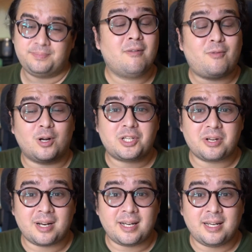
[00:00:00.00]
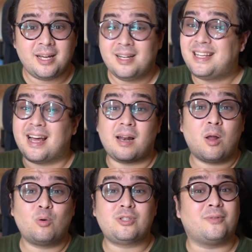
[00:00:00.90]
Fortunately, there are
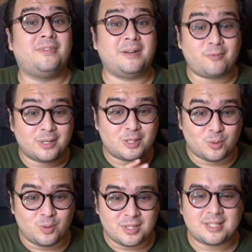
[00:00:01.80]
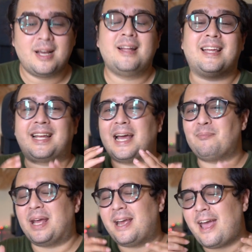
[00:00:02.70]
loads of different tools that can
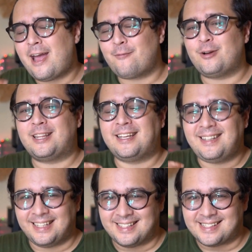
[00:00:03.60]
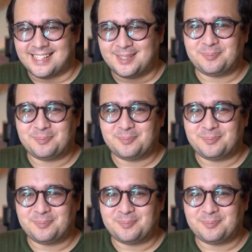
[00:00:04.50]
make everything easier.